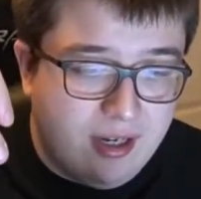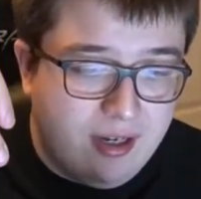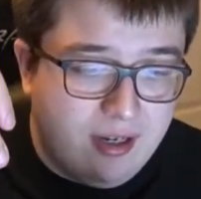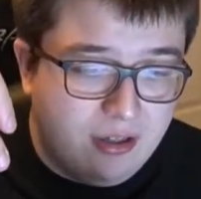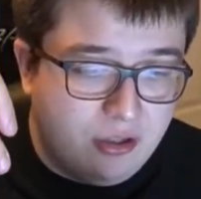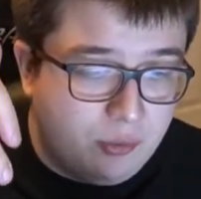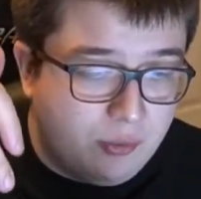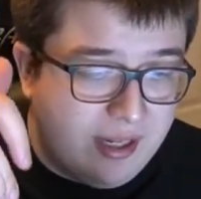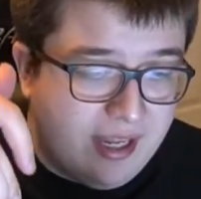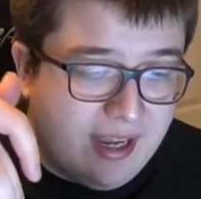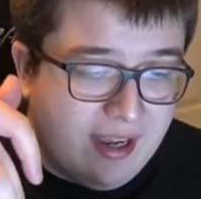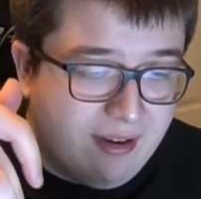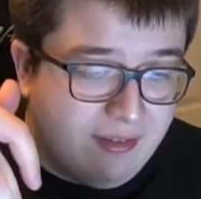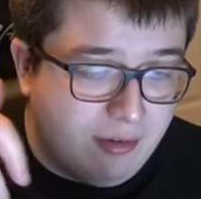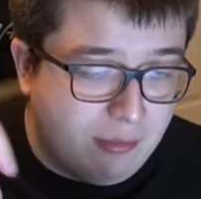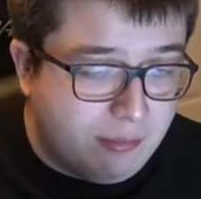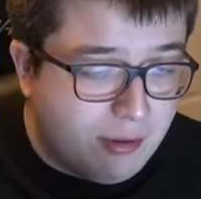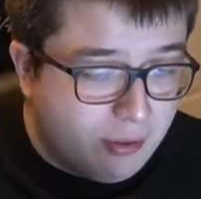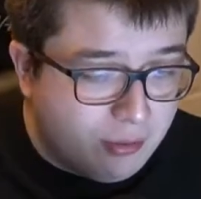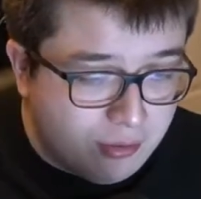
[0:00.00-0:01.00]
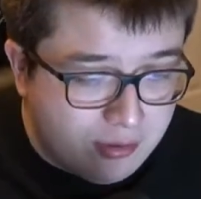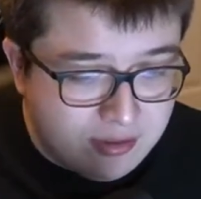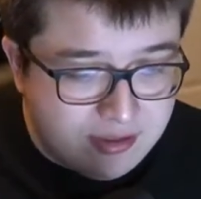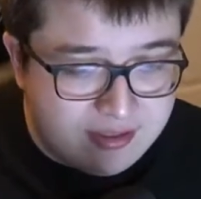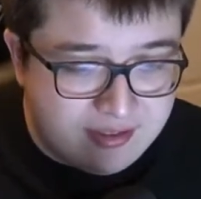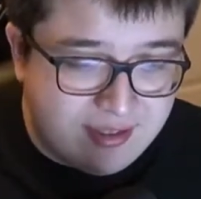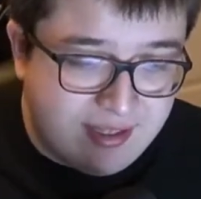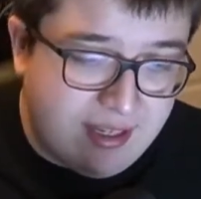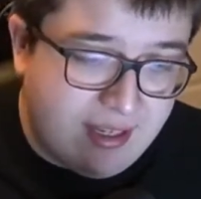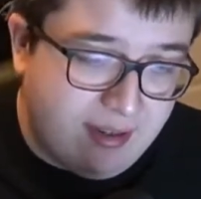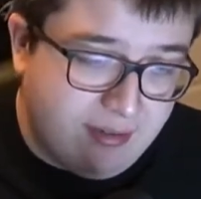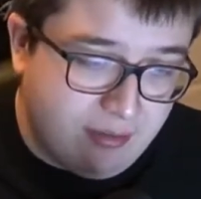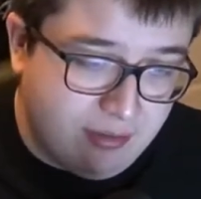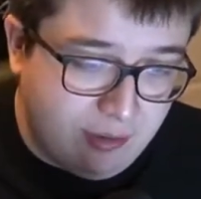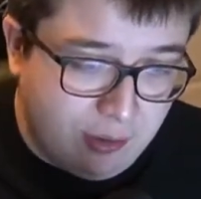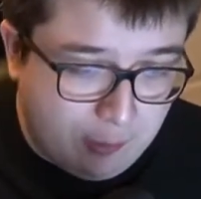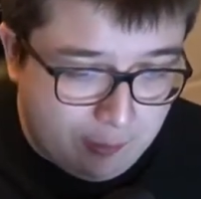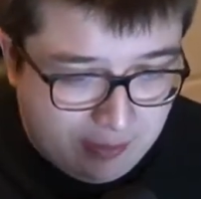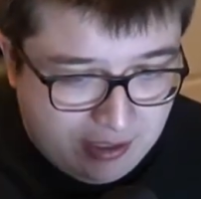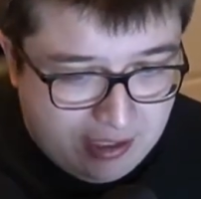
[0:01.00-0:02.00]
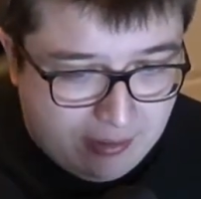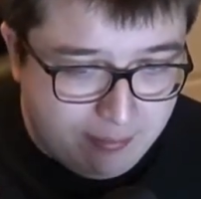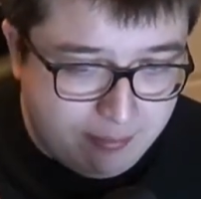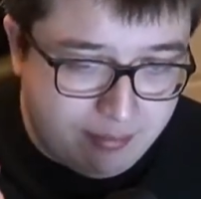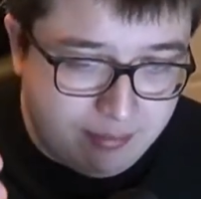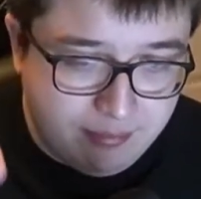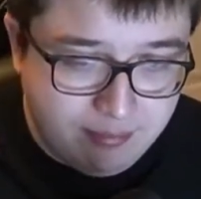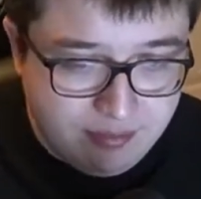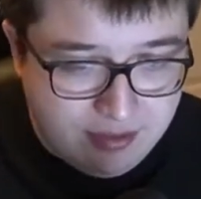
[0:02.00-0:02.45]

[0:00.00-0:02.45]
do we have a modal? Does it have a little pop,